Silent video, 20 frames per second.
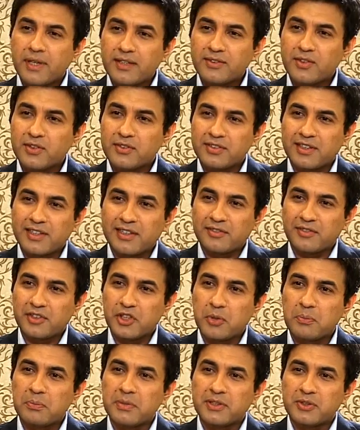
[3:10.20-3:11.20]
pace yourself
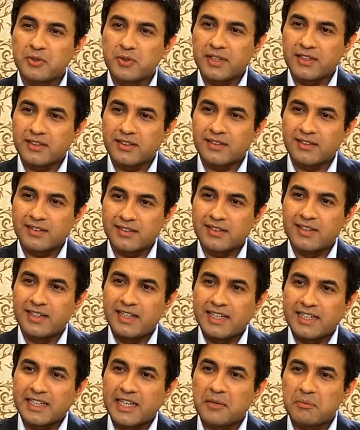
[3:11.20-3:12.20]
in your bid to
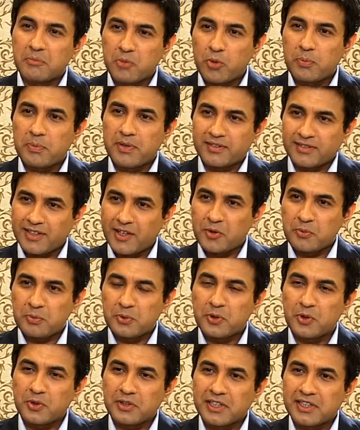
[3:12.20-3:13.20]
get more pace. I hope
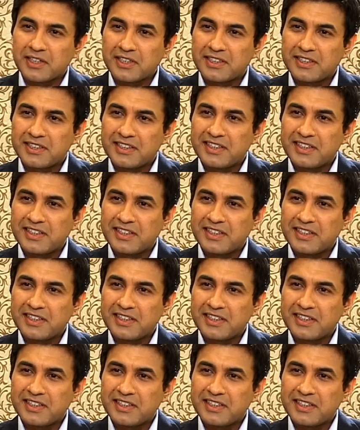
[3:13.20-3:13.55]
you know that.